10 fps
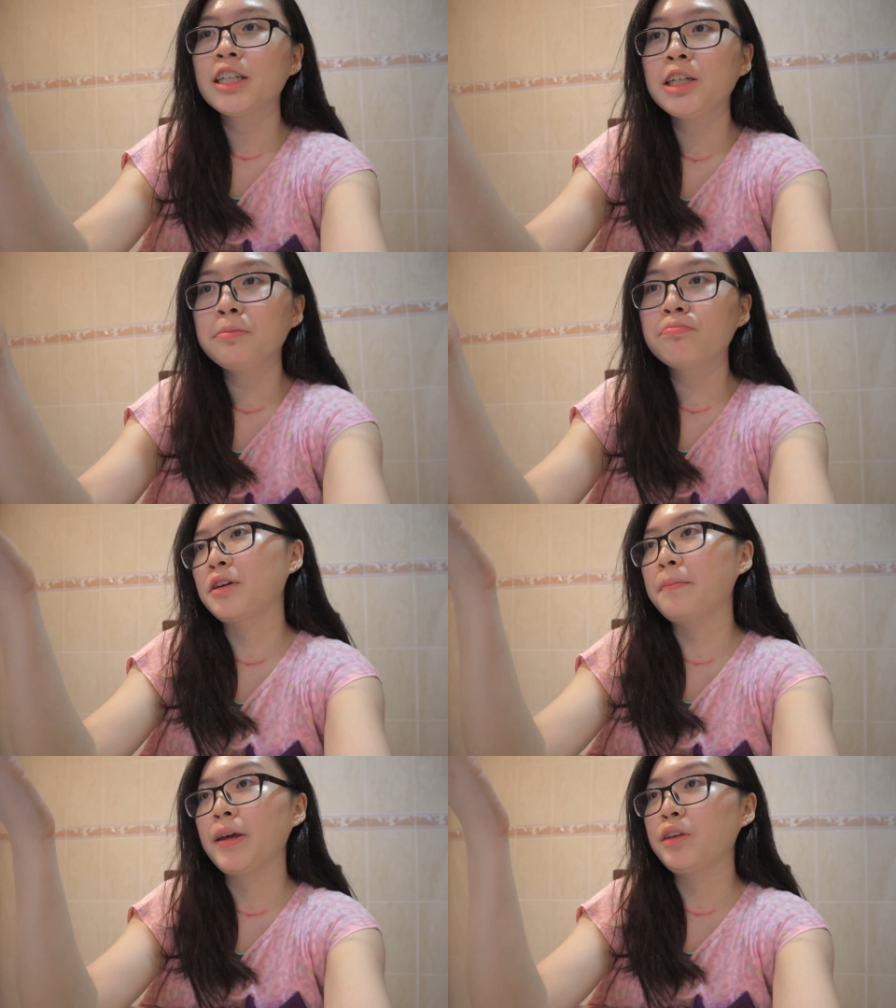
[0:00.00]
tip
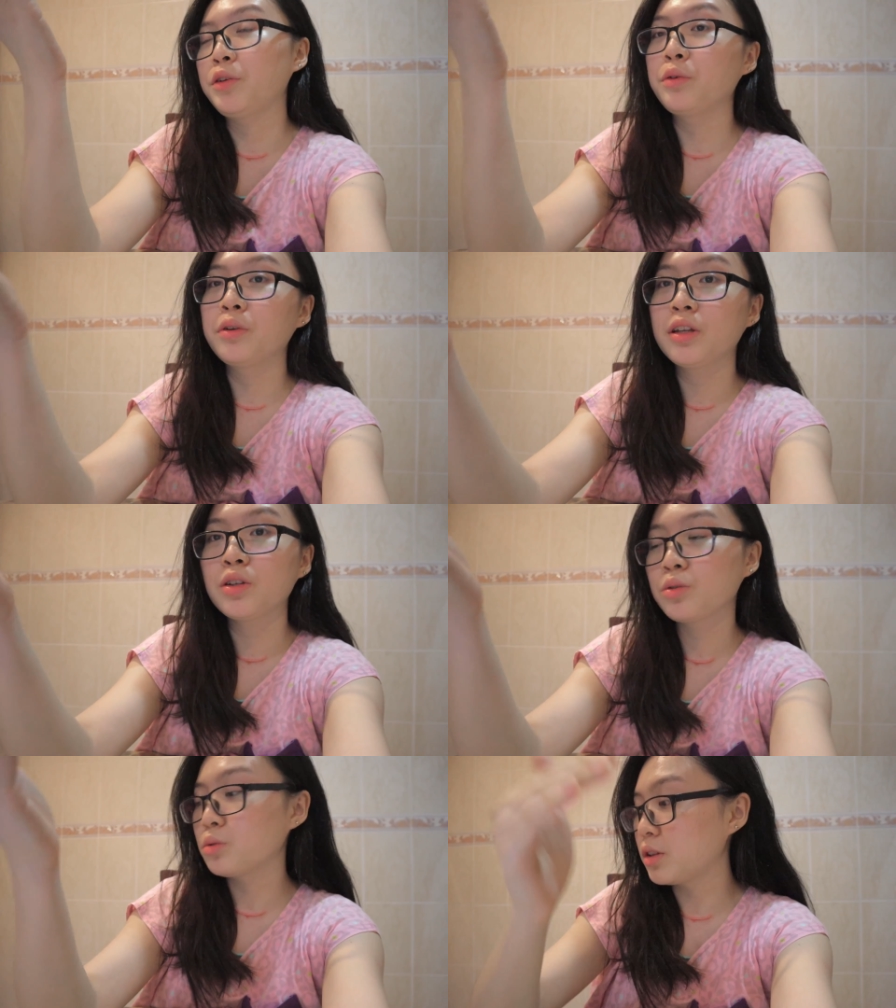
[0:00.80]
from a uni
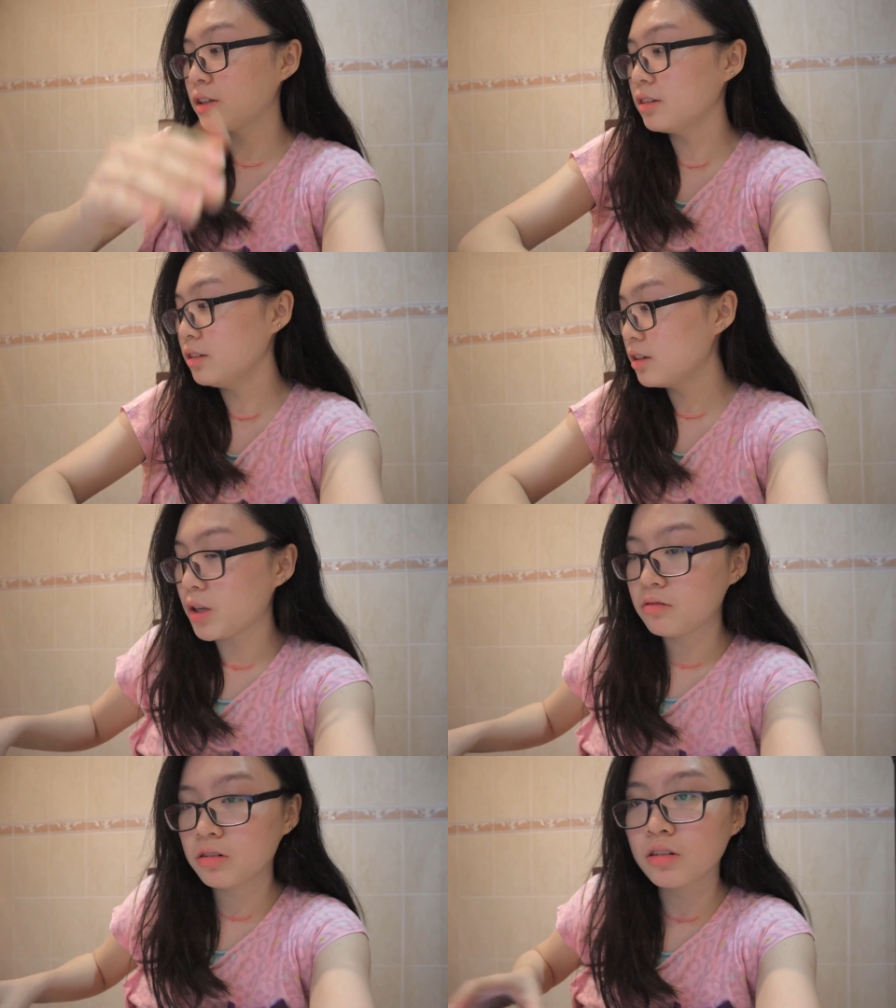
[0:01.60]
student.
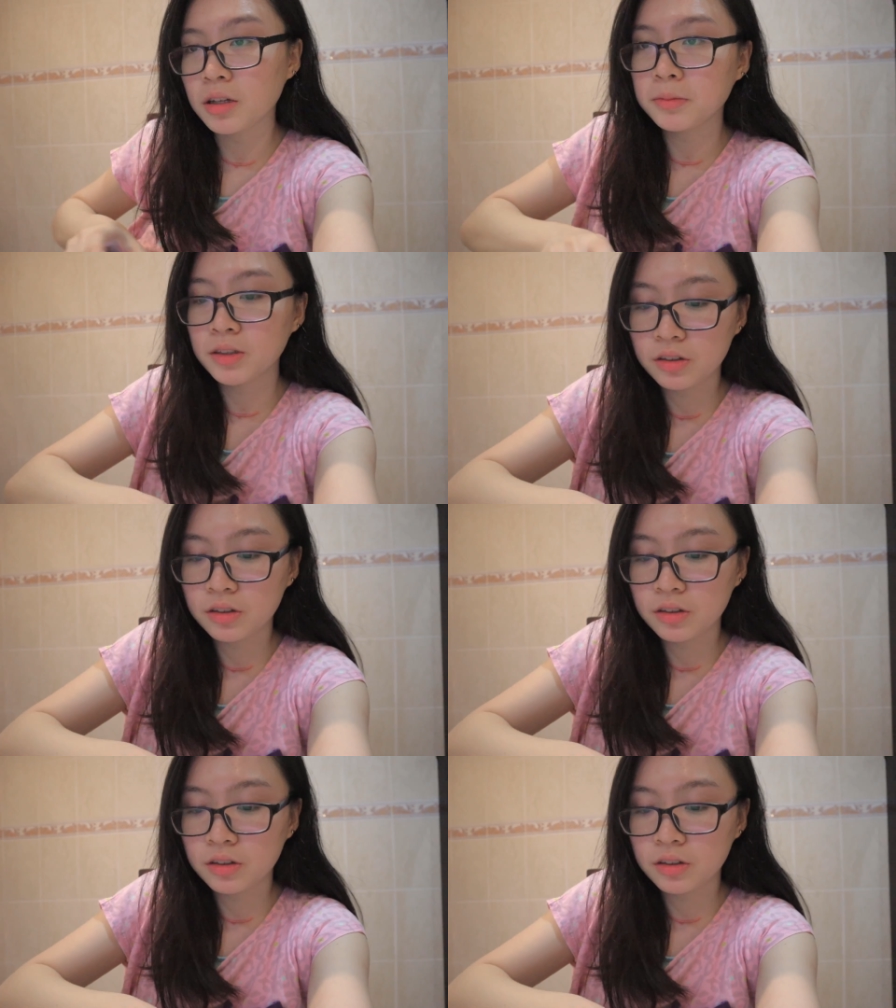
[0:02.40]
Wait, let me